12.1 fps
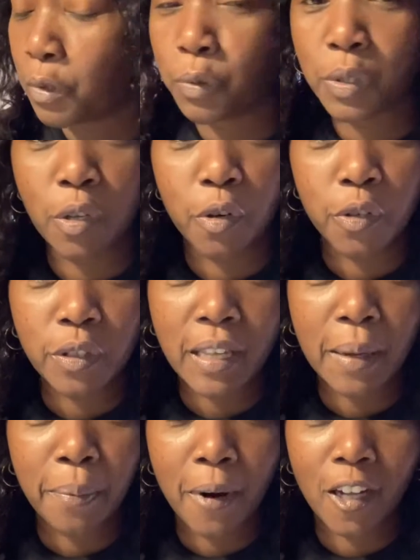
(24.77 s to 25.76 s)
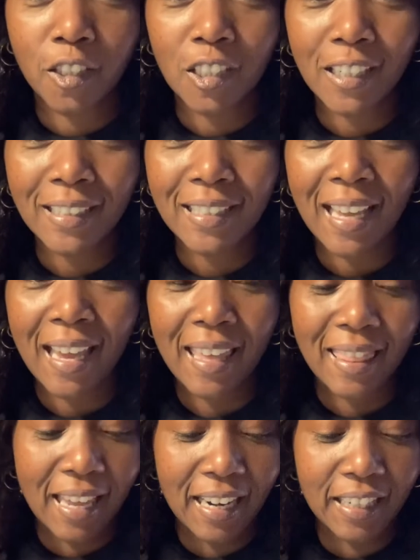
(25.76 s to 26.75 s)
It was an Earth Day project
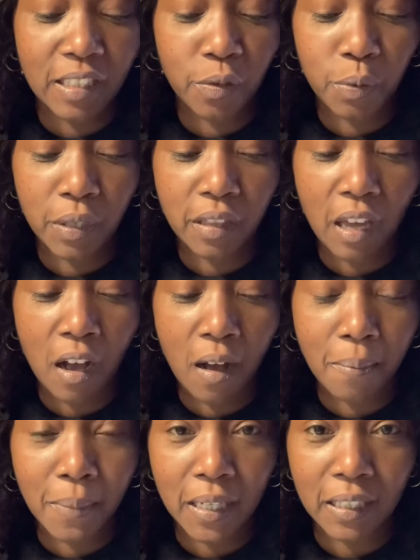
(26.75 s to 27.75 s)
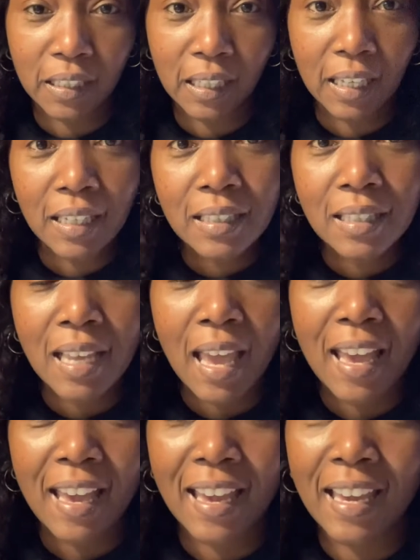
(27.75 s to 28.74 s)
that I did with uh, my kids,
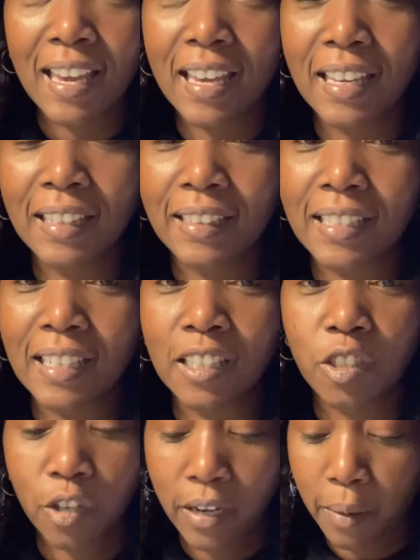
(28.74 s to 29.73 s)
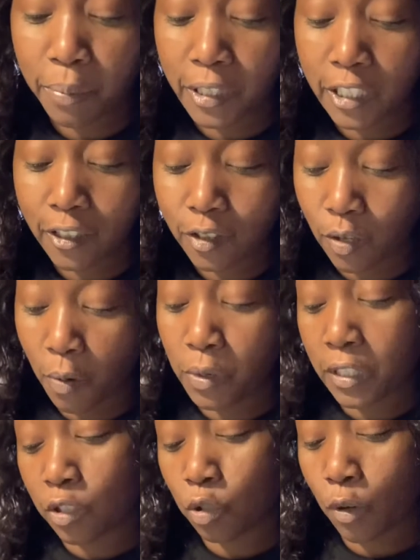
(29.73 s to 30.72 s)
and it turned out pretty good. So I
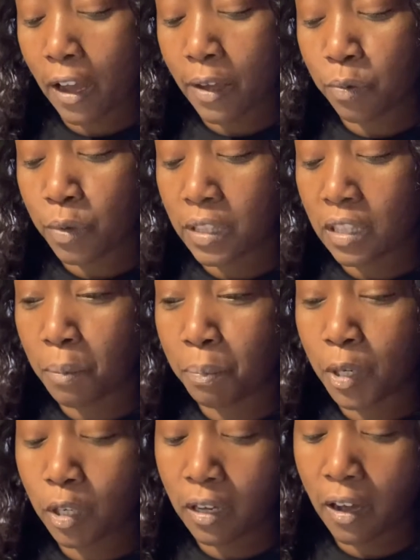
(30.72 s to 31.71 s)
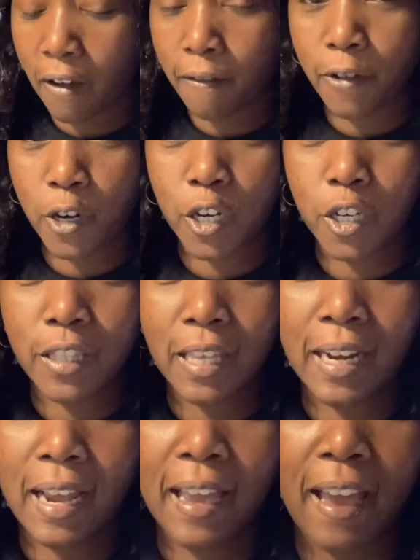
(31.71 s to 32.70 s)
wanted to try it with the book cover that
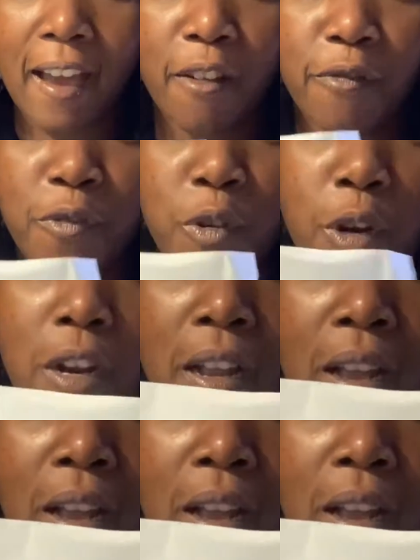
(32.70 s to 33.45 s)
I have for